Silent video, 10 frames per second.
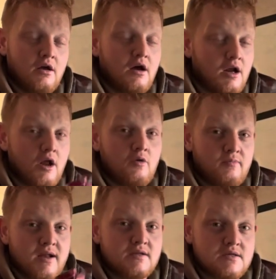I know
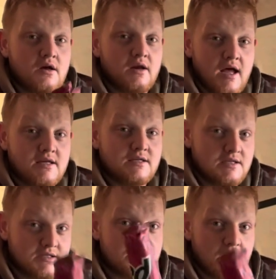Ben certainly has, and
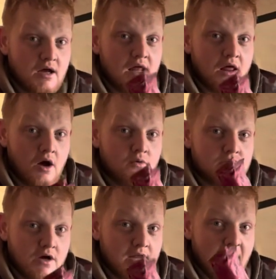he's stunk out the whole
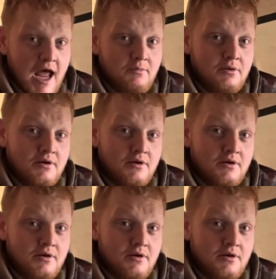entire cab